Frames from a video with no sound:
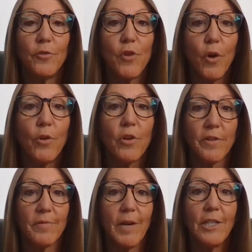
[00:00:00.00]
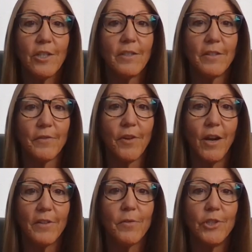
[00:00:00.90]
you know you're the righteousness of
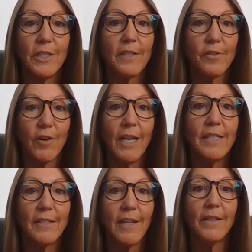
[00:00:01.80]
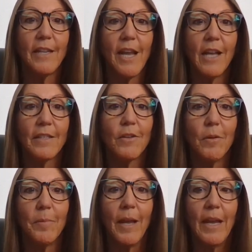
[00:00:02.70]
God through Jesus Christ and that thing has to
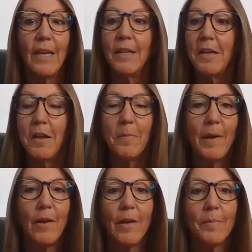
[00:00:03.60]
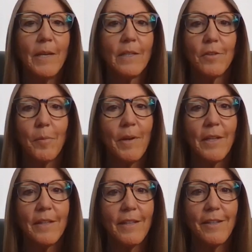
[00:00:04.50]
obey, by all means, obey
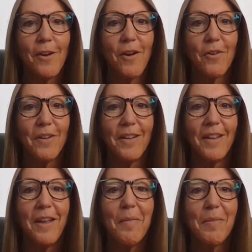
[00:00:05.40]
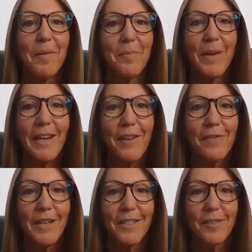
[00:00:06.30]
that thing to go. But many of
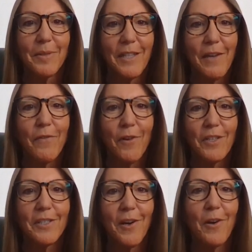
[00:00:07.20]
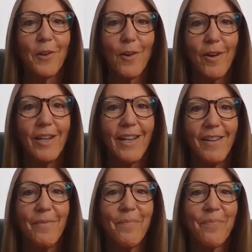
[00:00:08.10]
us, when they first start
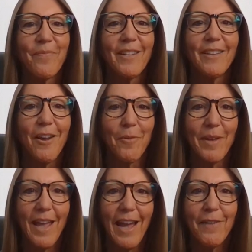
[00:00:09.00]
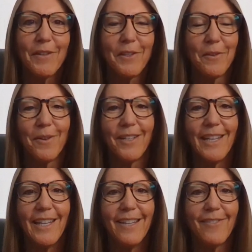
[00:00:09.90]
learning that we have
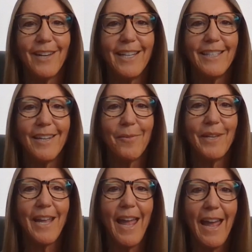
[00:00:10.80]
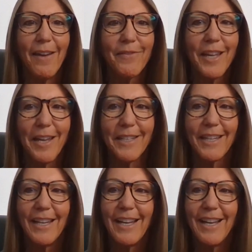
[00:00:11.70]
authority, right, that we have that
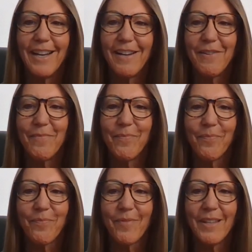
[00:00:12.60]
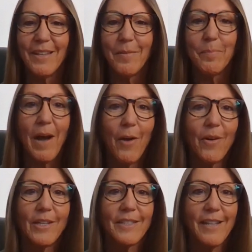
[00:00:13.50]
um,
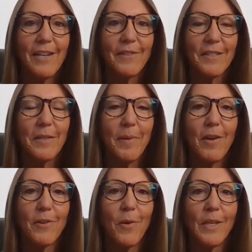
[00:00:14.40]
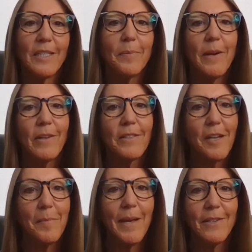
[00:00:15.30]
power inside of us, the power of the Holy Spirit to
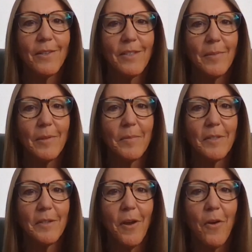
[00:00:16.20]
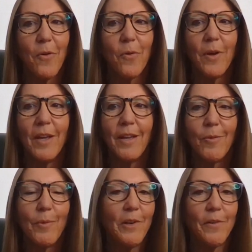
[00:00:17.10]
command those symptoms to go,
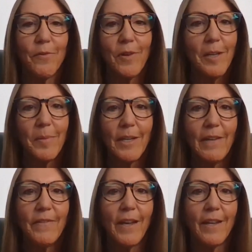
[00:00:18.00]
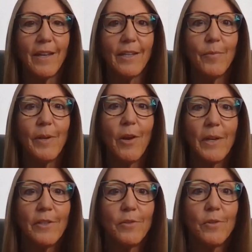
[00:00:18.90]
we don't fully believe that yet. And we go
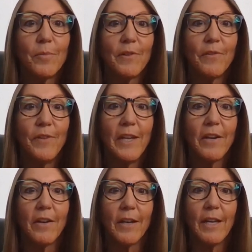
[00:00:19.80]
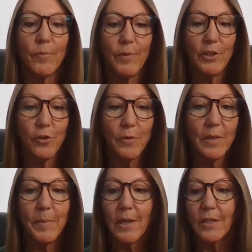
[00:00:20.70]
into it with fear. Like we do
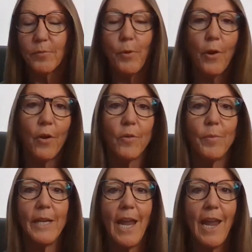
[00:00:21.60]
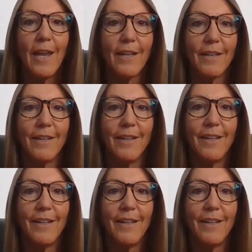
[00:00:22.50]
it because we heard we can.